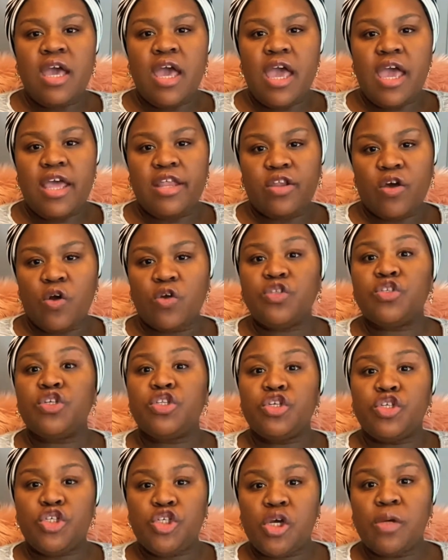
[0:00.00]
and also
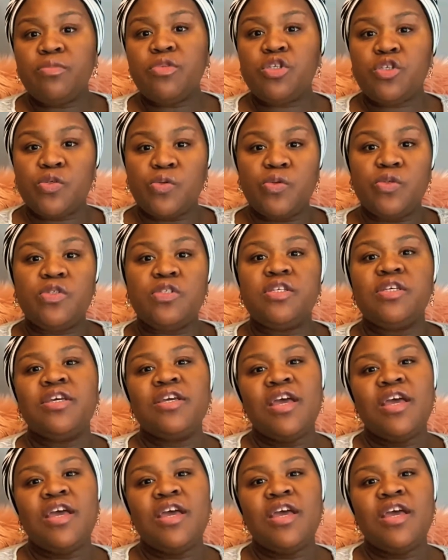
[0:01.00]
the jumpsuit,